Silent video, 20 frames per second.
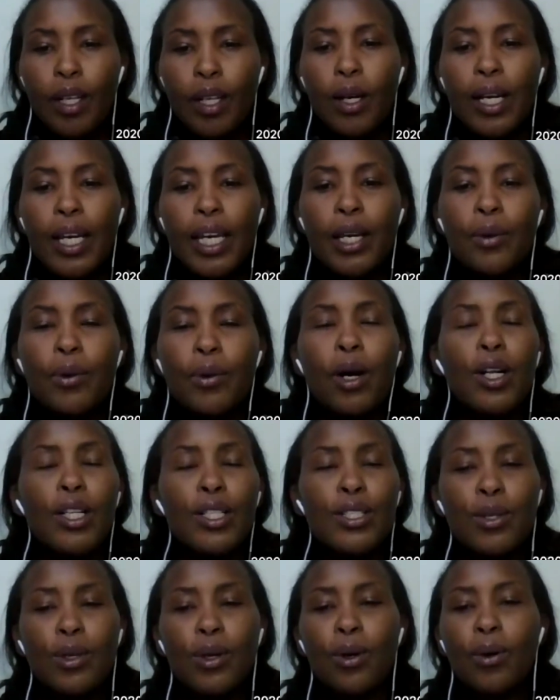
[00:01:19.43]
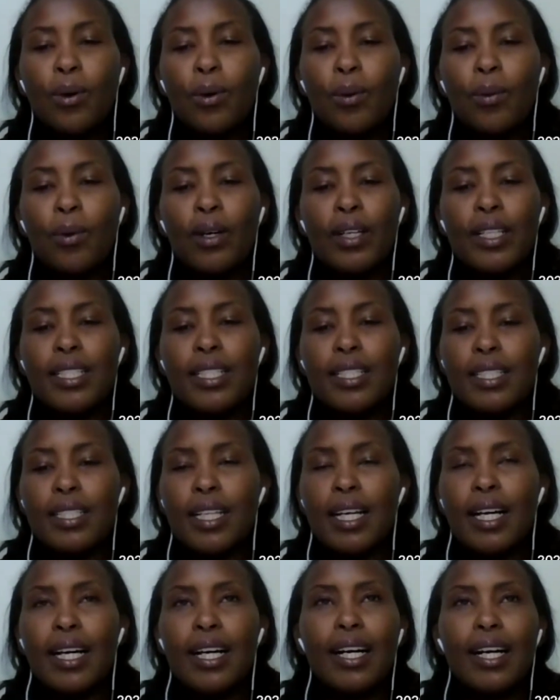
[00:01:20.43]
He also was
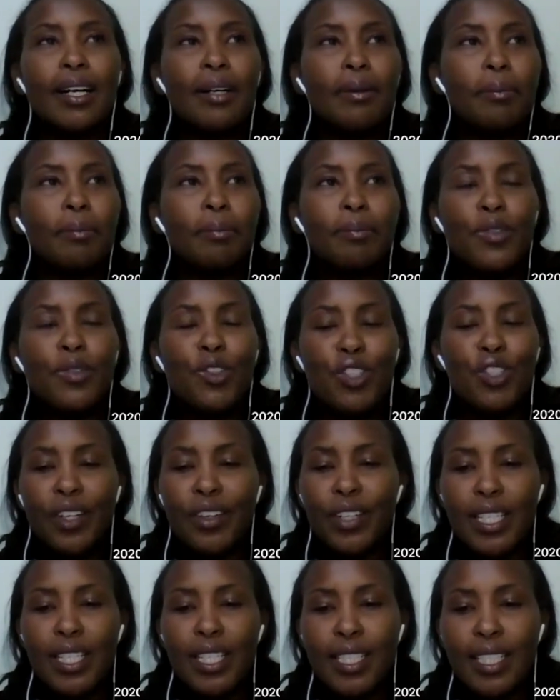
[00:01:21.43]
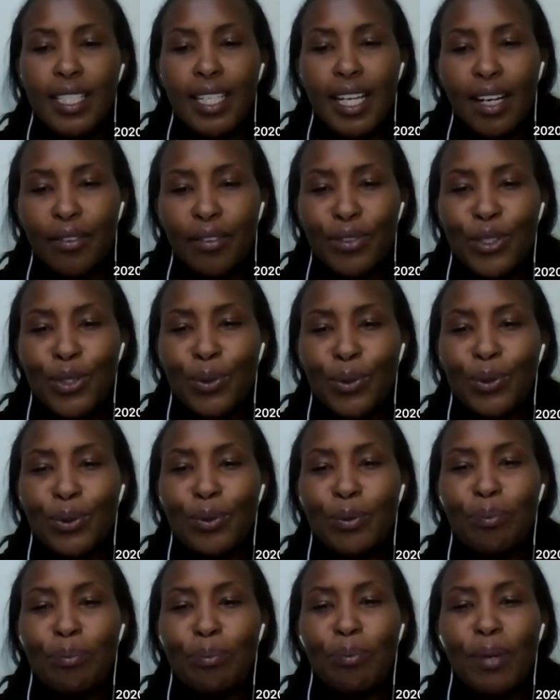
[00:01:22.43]
generous enough to